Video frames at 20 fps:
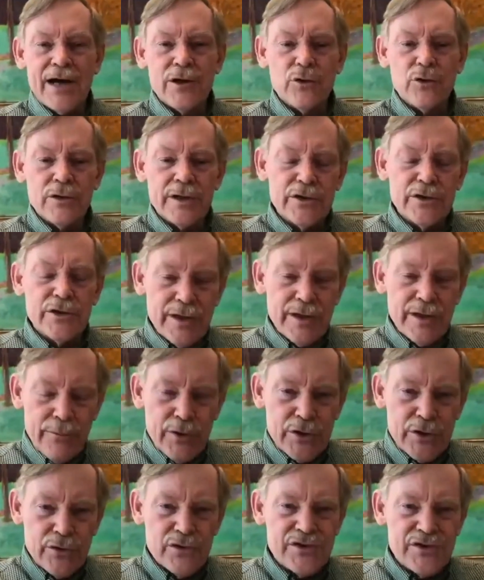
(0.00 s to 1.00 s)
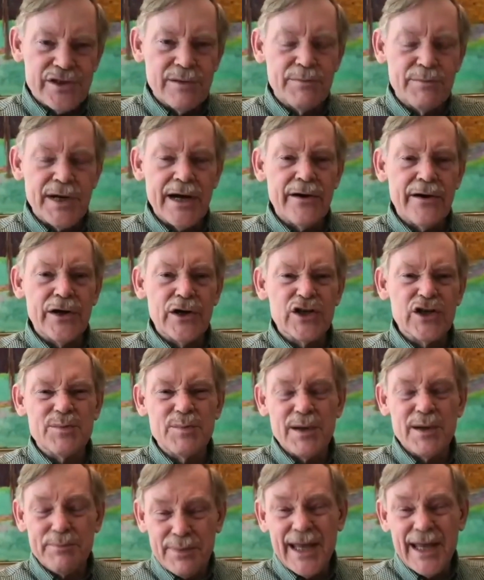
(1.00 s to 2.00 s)
only do they reduce the barriers,
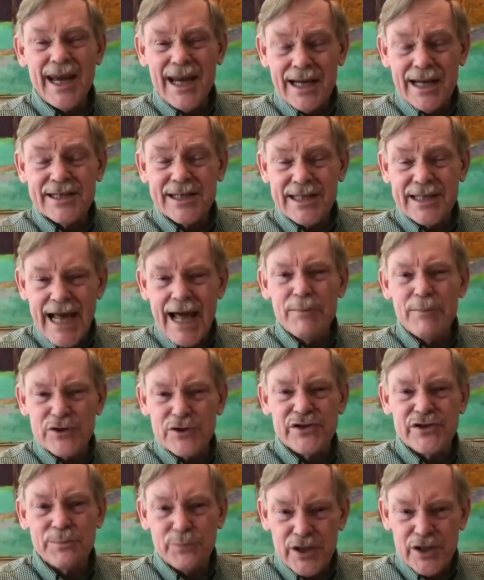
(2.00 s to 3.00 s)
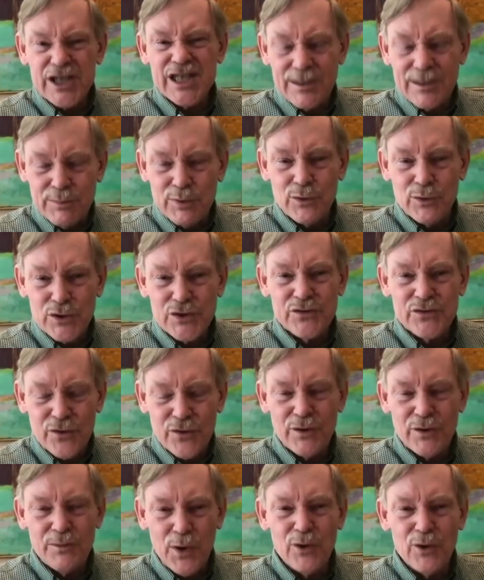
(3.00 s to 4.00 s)
but they establish the principles for
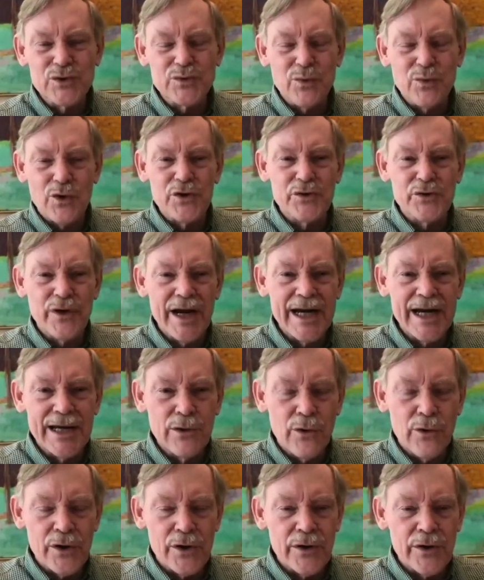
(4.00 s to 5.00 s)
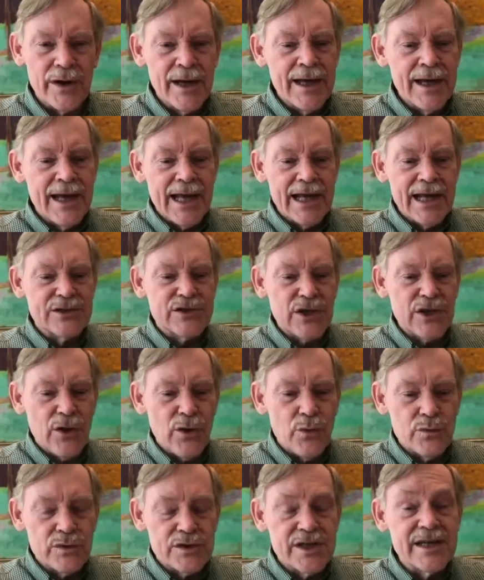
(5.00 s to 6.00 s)
the post-war trading order. And
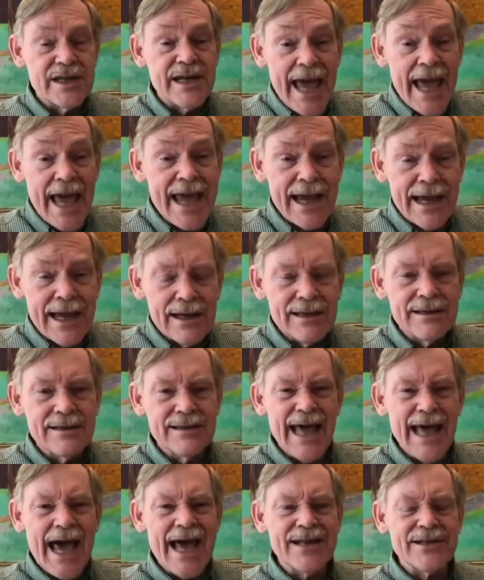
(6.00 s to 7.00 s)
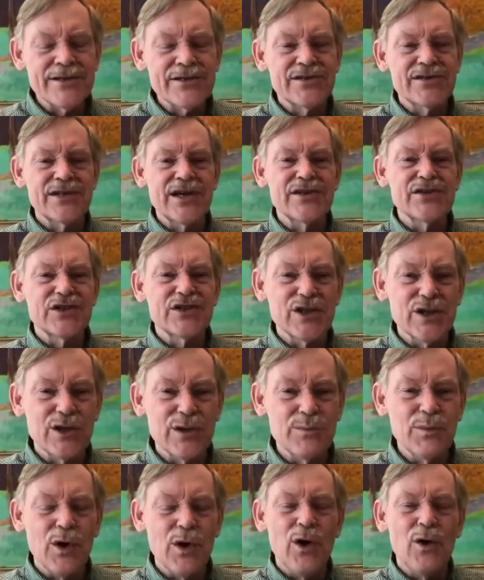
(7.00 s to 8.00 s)
so today, that
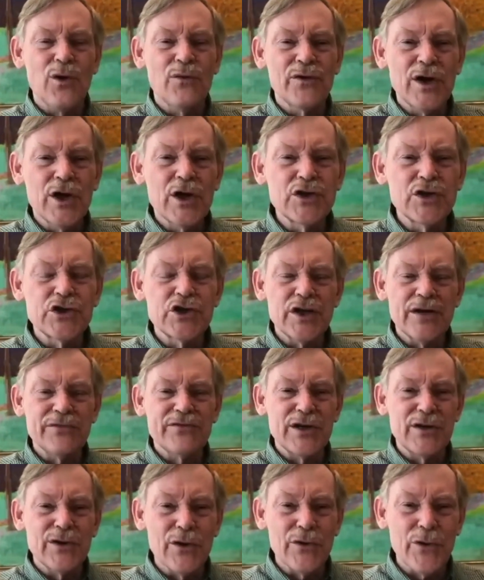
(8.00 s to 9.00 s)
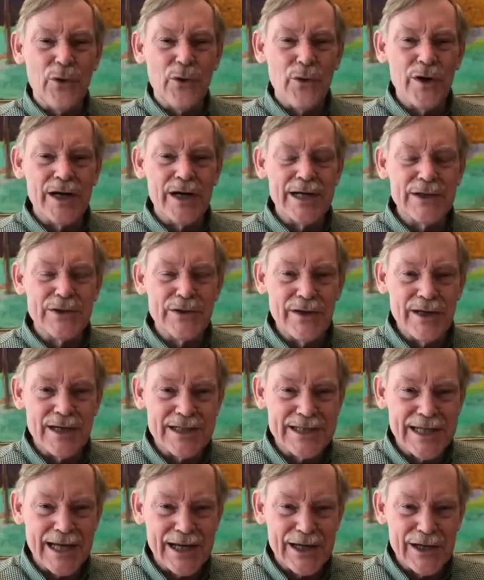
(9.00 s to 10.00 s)
system of shifting authority to the
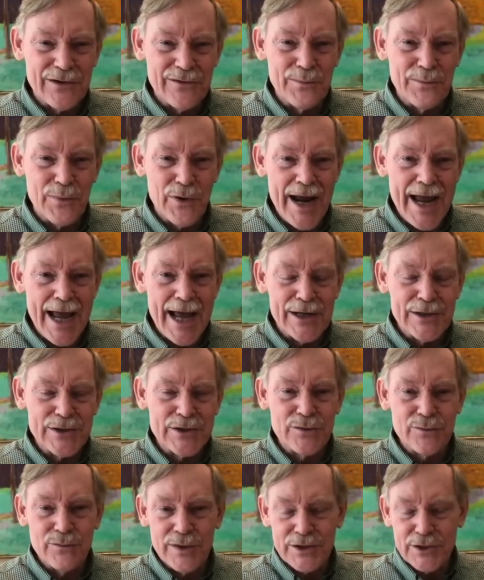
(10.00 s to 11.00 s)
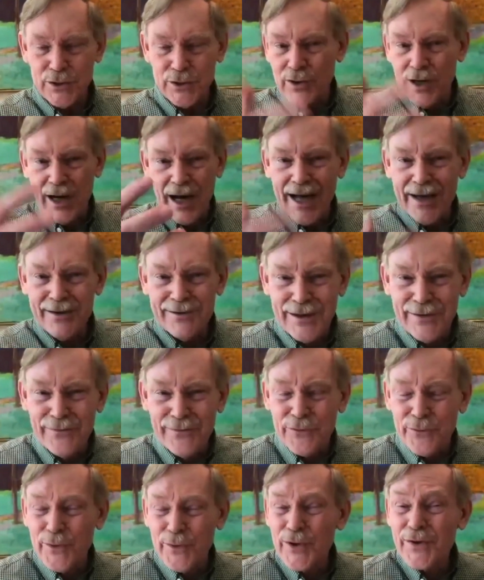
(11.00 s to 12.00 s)
executive branch, which you and I lived
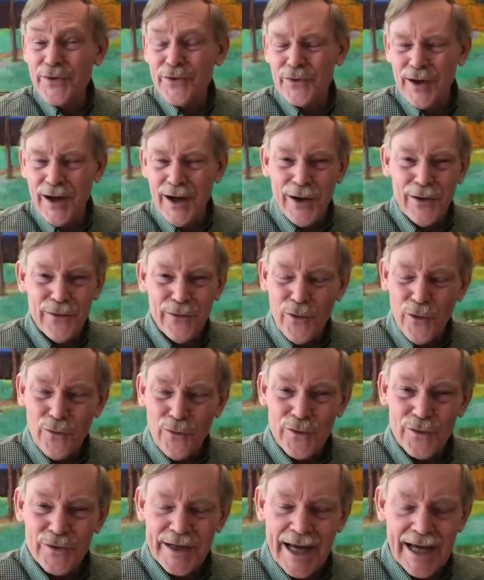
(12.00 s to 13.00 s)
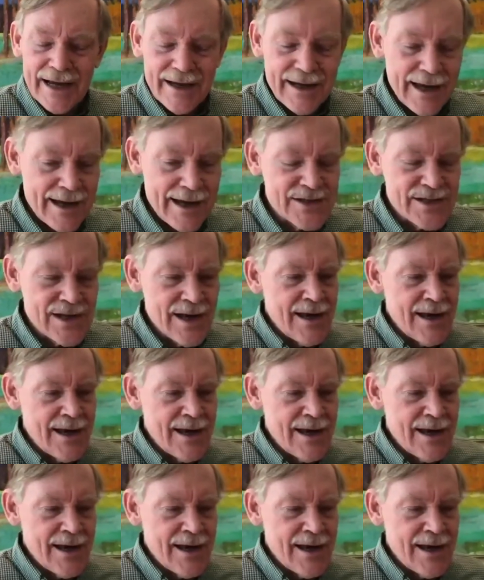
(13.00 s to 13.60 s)
through over decades,